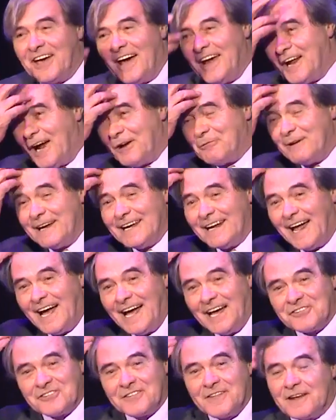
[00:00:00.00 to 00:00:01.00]
and I
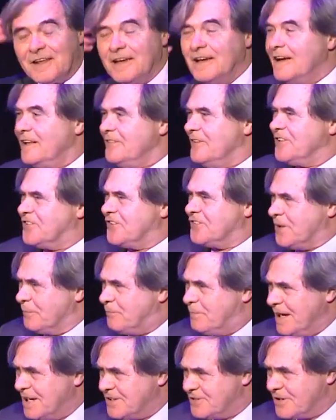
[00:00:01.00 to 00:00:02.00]
realised that this is a
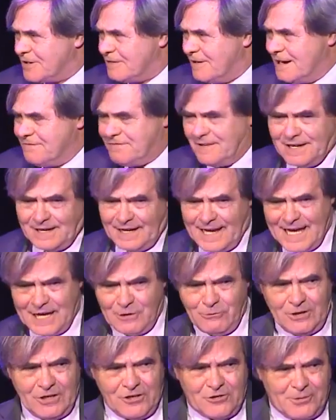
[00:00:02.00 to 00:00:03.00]
pictographic
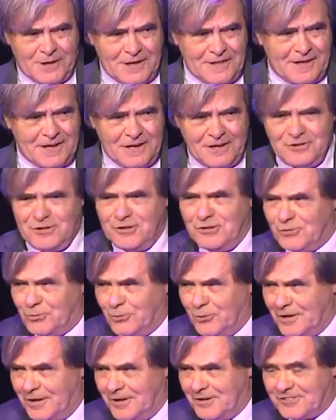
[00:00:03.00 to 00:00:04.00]
language where they don't use
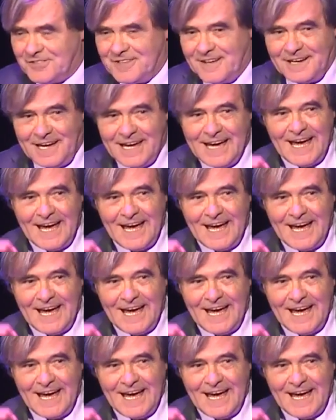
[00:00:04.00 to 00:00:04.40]
words.